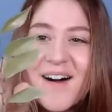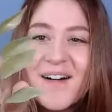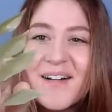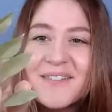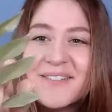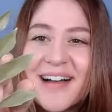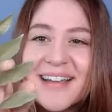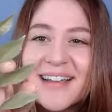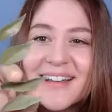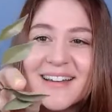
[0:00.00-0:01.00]
Oh
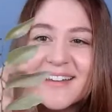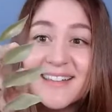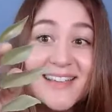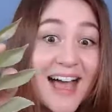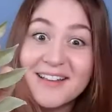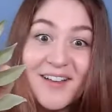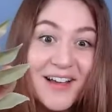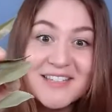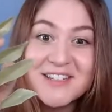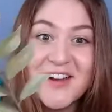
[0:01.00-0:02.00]
my goodness, I
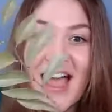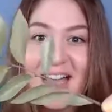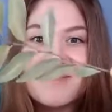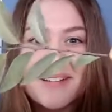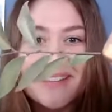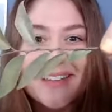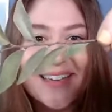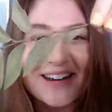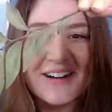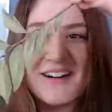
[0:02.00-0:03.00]
lost track, but
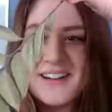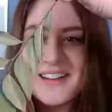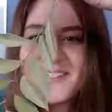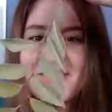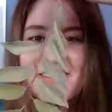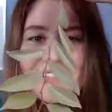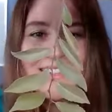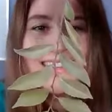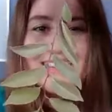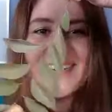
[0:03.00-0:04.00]
look at all of
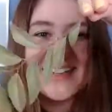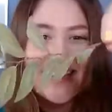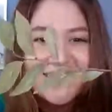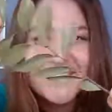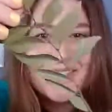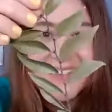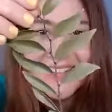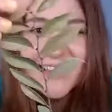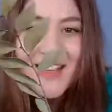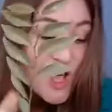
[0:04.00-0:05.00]
those leaves.
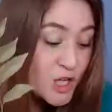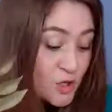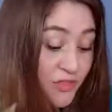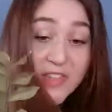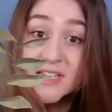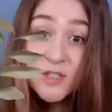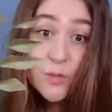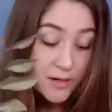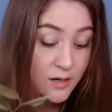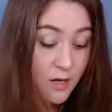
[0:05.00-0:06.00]
So this
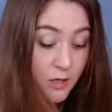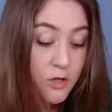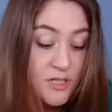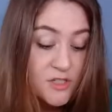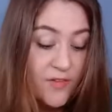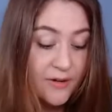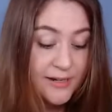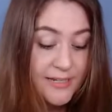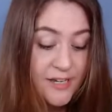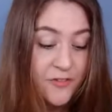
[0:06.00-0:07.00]
one looks
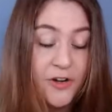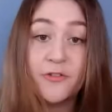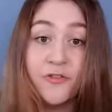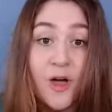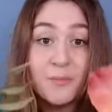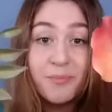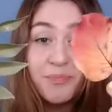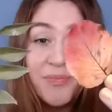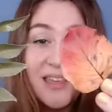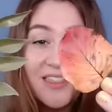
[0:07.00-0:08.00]
very different from
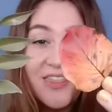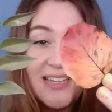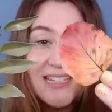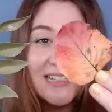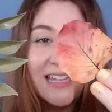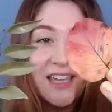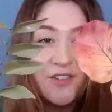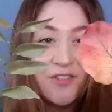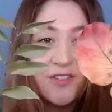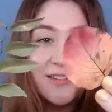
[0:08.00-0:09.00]
this leaf.